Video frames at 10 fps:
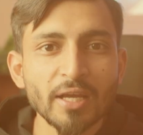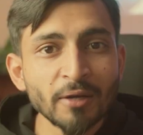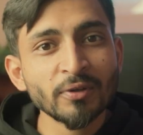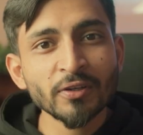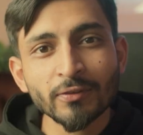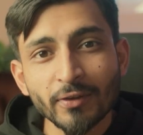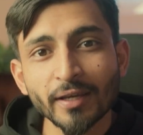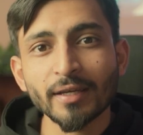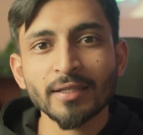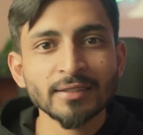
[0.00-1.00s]

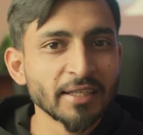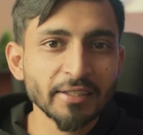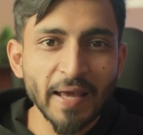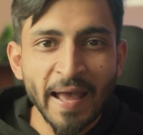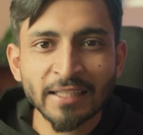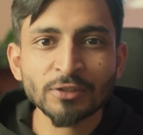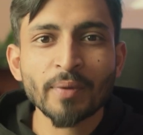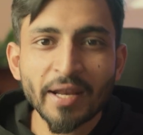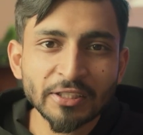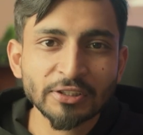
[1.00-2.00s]
everything inside Ads
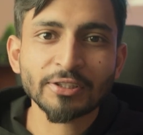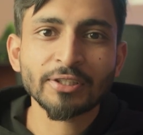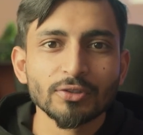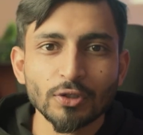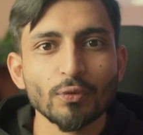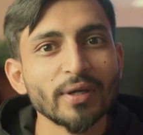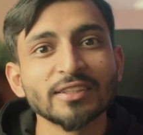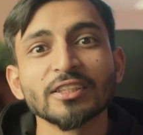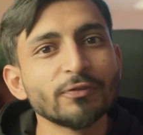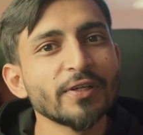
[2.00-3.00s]
Manager. So watch
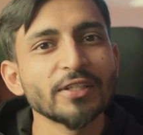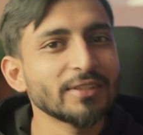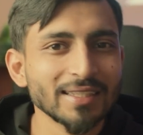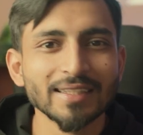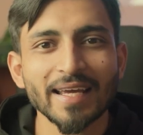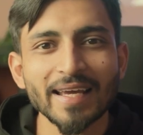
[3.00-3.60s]
this video till the